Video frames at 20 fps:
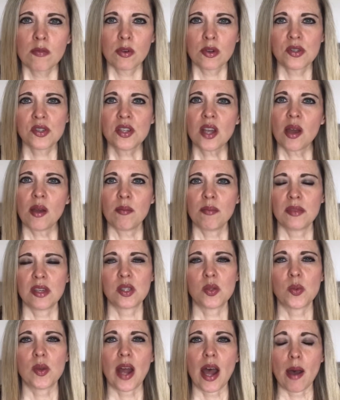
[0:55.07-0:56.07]
For some,
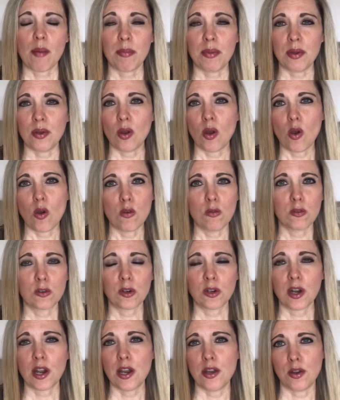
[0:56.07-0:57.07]
this would happen
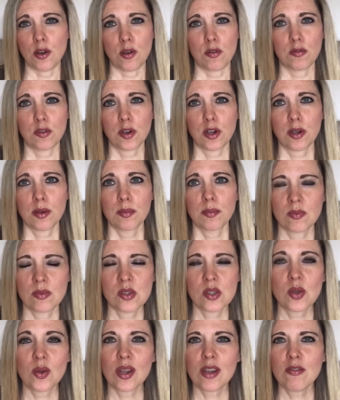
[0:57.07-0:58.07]
over and over.
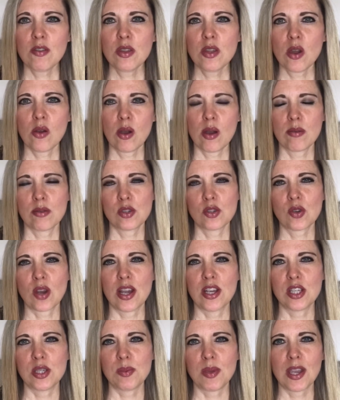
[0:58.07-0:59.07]
So even though I was
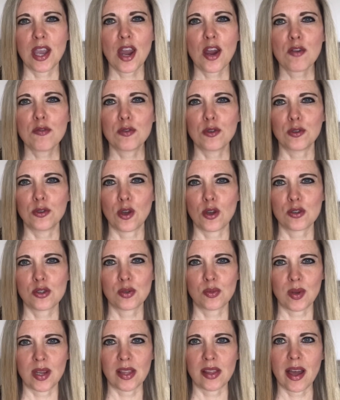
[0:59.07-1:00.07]
trying to be careful not to
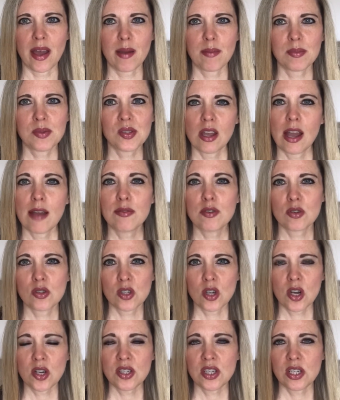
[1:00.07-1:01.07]
relapse, after
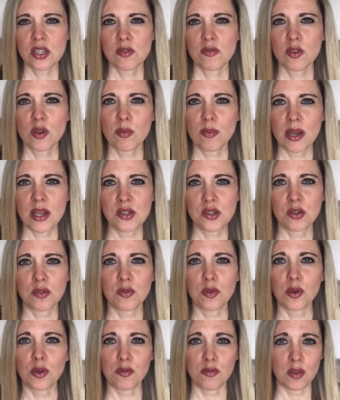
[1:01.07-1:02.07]
starting to feel better
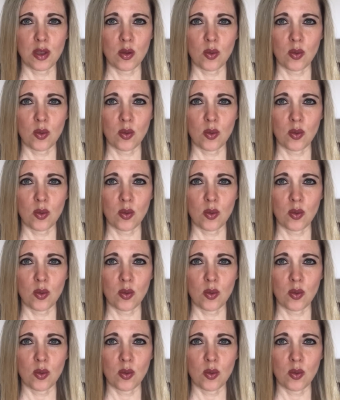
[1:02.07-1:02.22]
for a few